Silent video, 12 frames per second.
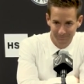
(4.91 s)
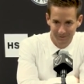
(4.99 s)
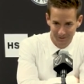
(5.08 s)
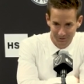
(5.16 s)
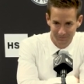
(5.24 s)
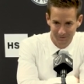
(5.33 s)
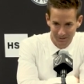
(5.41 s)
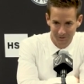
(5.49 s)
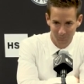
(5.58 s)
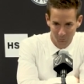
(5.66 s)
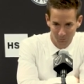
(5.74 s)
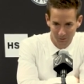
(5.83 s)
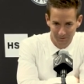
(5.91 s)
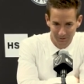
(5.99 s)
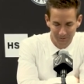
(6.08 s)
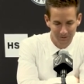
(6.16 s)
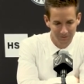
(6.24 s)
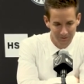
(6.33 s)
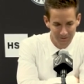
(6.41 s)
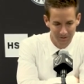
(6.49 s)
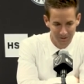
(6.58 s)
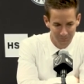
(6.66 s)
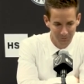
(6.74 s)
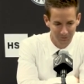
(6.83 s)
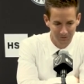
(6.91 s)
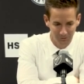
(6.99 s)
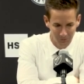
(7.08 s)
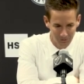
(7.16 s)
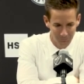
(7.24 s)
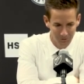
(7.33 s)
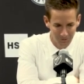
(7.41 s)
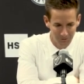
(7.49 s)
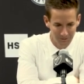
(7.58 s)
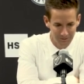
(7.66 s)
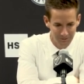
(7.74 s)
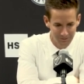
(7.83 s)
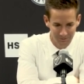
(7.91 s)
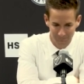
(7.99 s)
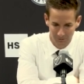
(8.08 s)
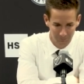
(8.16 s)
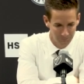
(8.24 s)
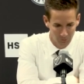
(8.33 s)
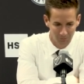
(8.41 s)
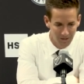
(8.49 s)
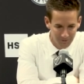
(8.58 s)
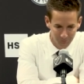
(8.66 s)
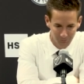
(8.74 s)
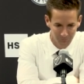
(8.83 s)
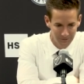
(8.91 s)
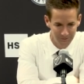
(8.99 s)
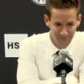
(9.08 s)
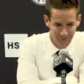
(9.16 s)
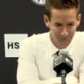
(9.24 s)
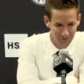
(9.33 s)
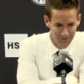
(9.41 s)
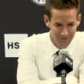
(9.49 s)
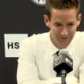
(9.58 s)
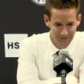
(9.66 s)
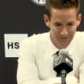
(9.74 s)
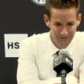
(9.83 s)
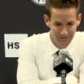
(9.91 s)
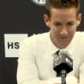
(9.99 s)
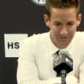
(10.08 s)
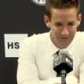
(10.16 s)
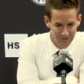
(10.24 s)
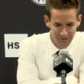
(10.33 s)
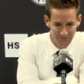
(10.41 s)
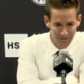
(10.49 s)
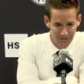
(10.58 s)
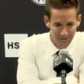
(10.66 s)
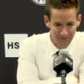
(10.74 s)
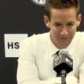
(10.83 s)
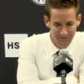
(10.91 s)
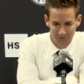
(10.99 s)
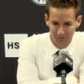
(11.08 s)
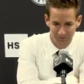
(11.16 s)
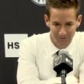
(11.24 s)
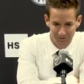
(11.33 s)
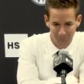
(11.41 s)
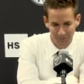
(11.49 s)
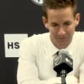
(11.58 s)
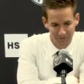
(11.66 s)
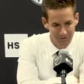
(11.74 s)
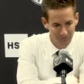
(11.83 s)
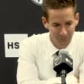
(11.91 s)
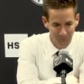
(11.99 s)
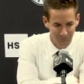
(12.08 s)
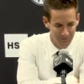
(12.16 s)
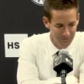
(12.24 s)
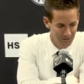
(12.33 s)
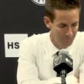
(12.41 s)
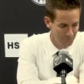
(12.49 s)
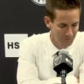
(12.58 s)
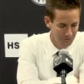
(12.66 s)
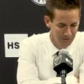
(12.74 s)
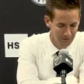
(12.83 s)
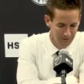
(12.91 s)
That's number one. I think that these guys worked incredibly hard against a rivalry for us and DC United, and certainly someone that's close in the table.